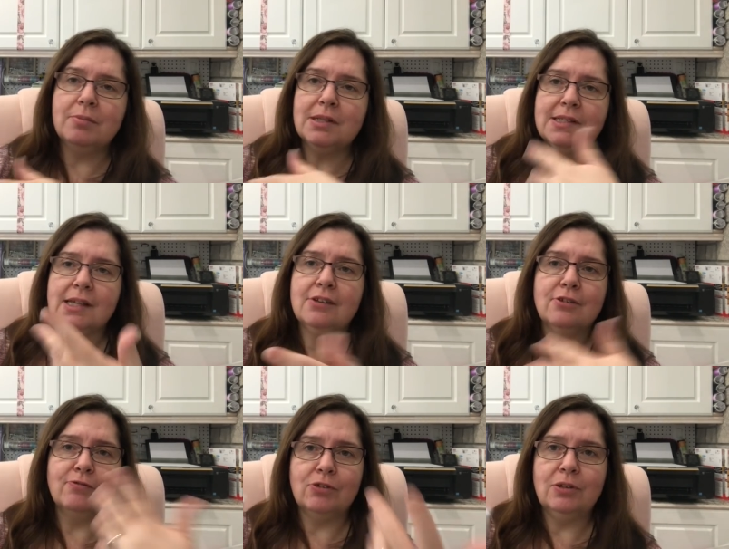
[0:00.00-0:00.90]
them in the
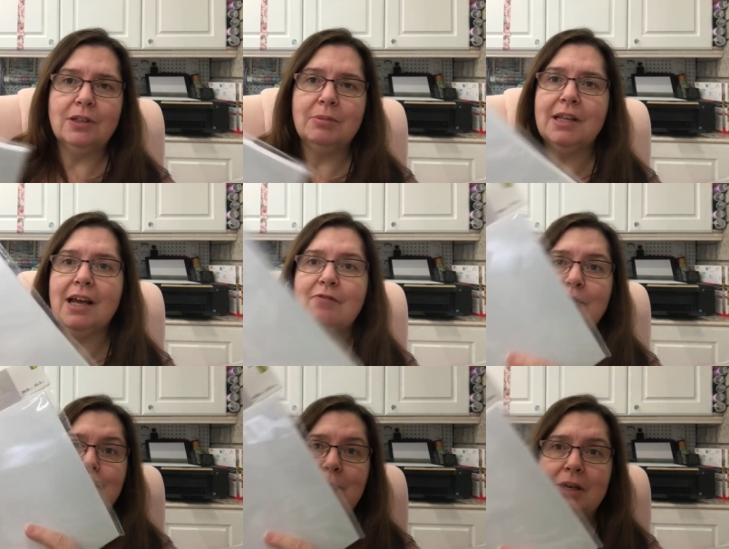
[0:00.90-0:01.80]
center, fold them in
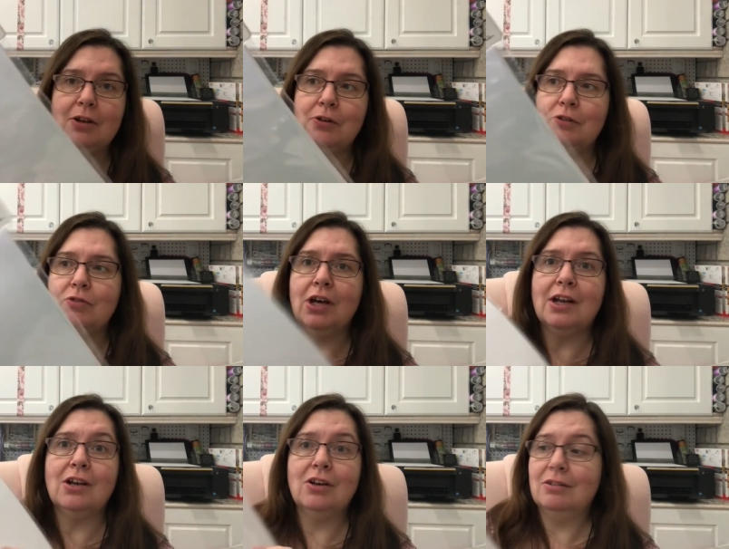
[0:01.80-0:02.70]
half, and bingo, you've
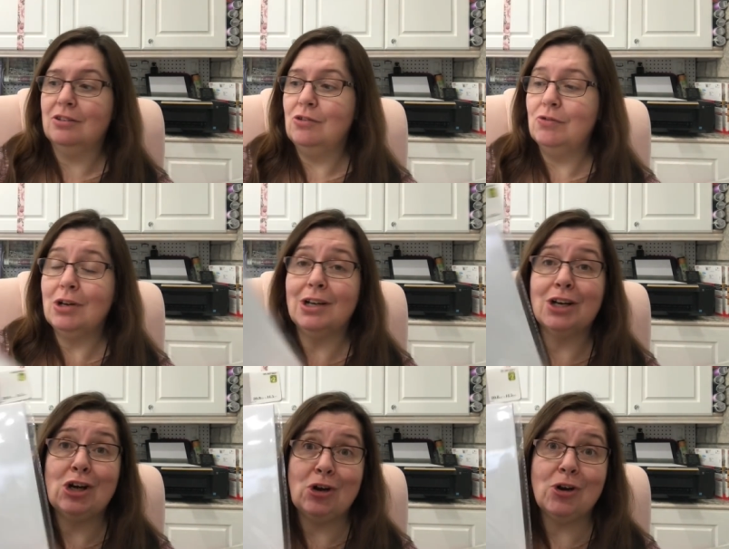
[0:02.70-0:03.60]
got a, you've got
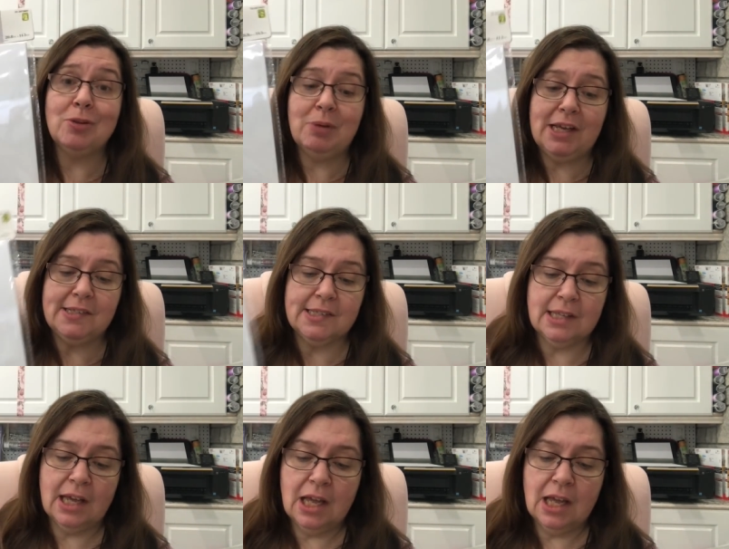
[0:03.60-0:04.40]
a card base.